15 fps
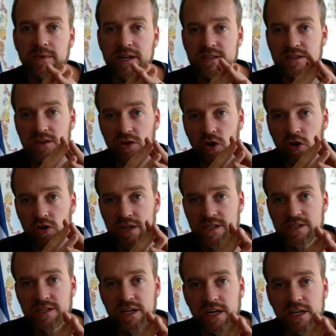as a
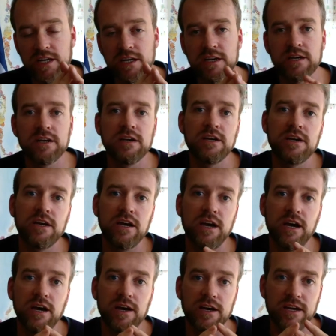holistic,
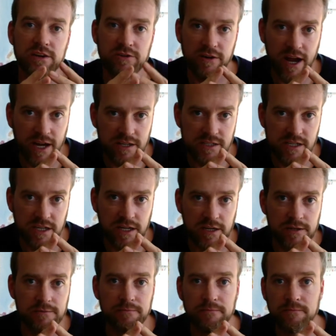
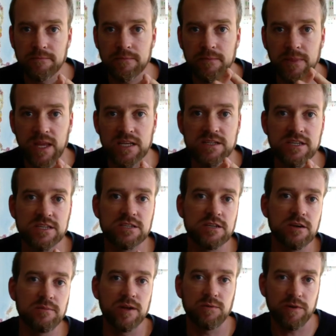interacting
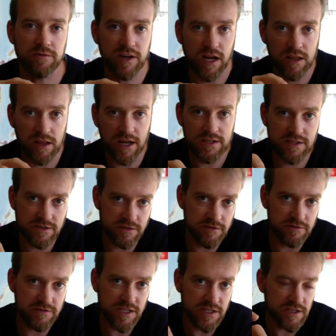system, and we've got lots
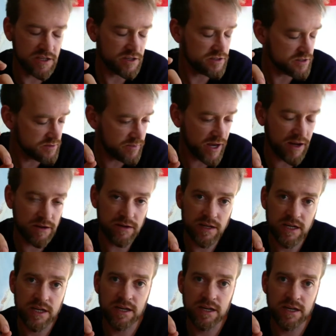of details about